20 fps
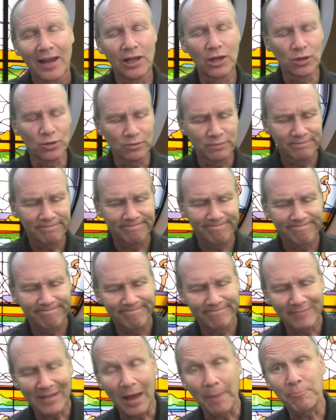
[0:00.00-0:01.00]
Hello.
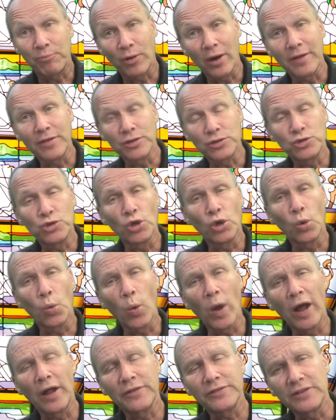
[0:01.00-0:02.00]
I pray that you are
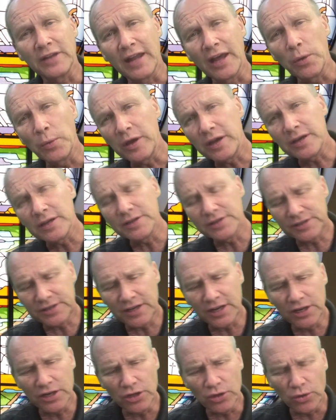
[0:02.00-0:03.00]
well today. We
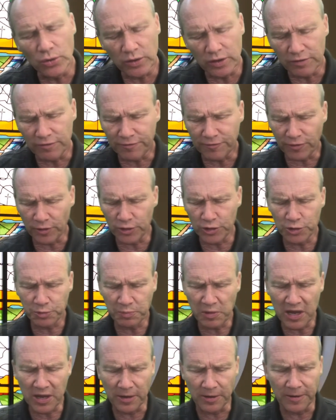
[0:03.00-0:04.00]
continue in 1
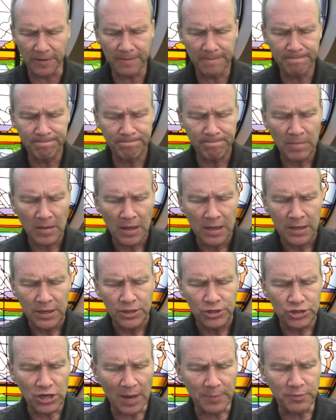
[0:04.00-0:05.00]
Peter
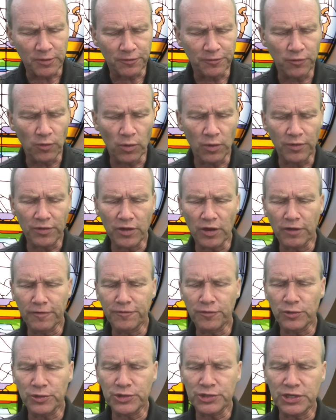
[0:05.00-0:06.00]
chapter 4.
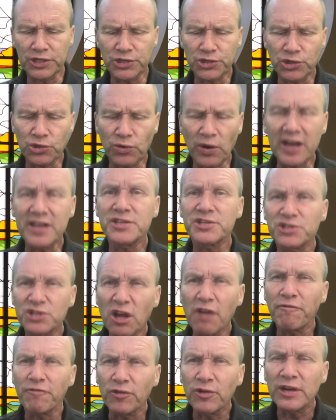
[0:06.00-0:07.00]
Therefore, since Christ
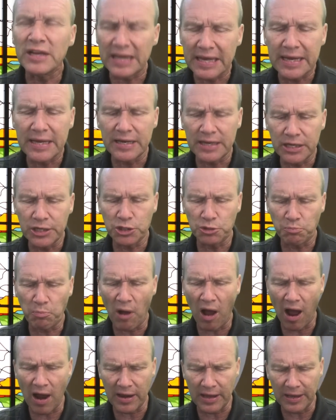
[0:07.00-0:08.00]
suffered in his
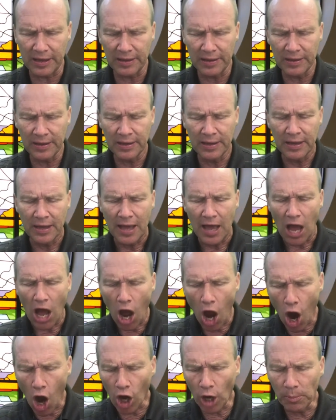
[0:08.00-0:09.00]
body,
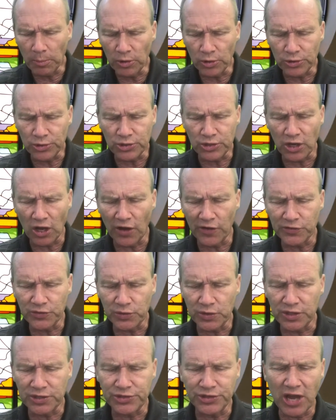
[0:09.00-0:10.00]
arm yourselves
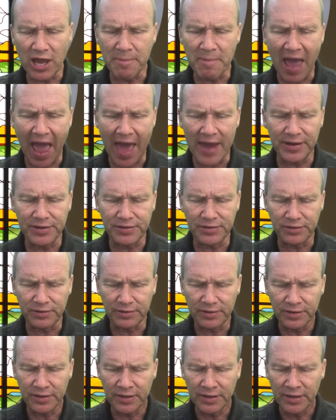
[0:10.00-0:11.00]
with the same attitude,